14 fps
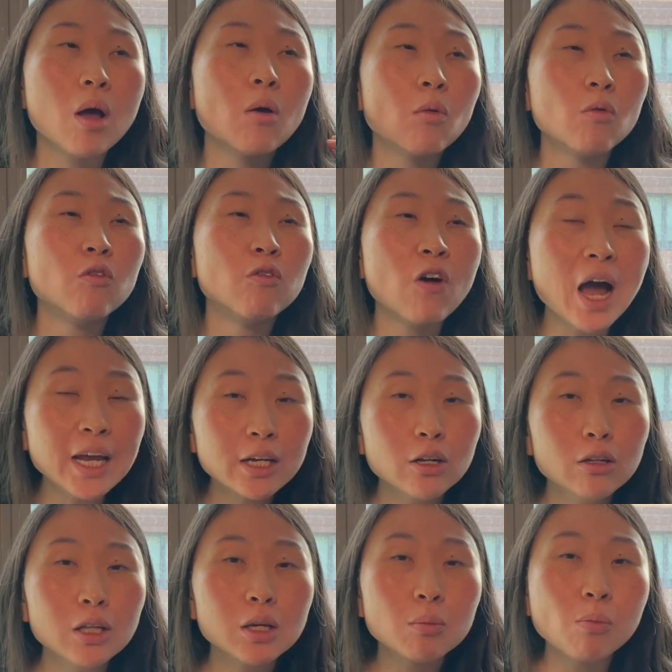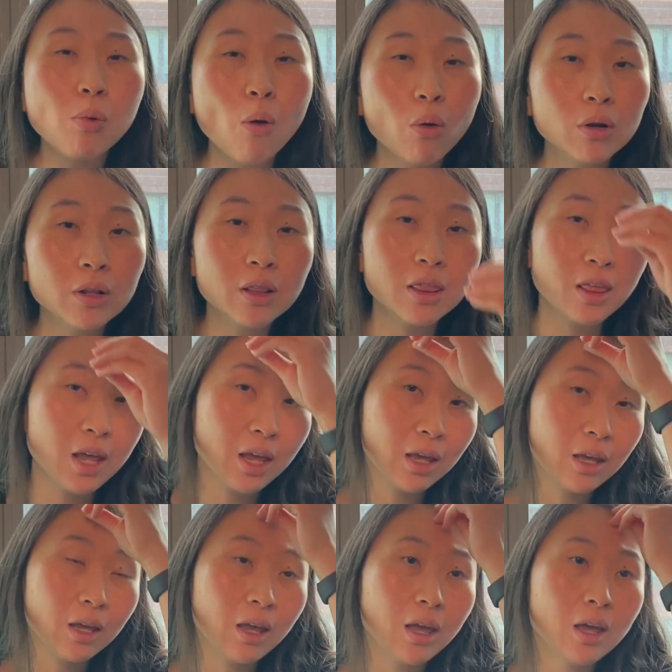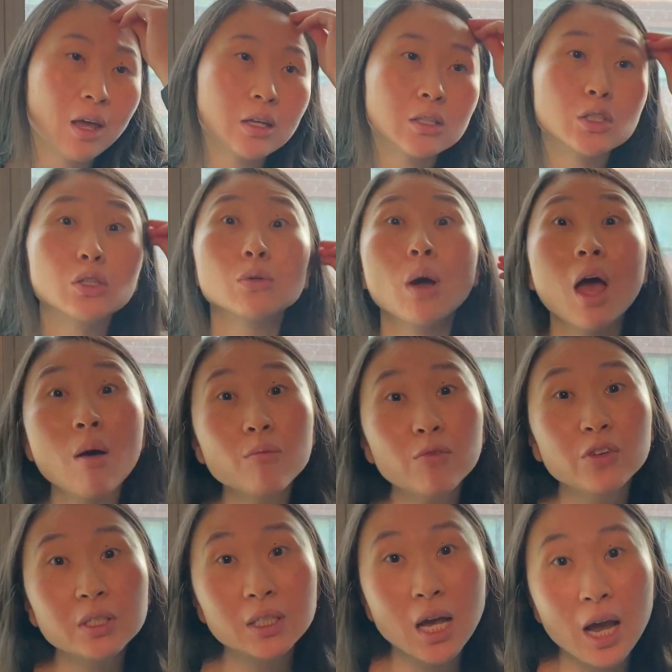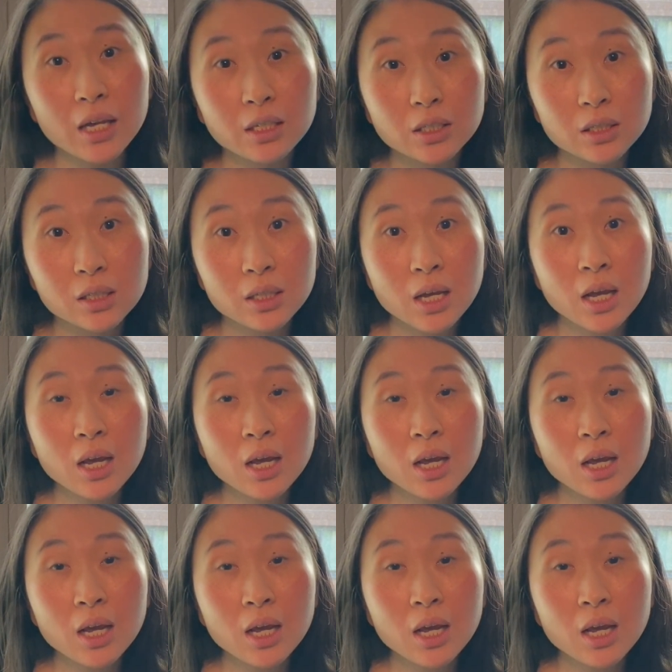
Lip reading: vital, important thing to emphasize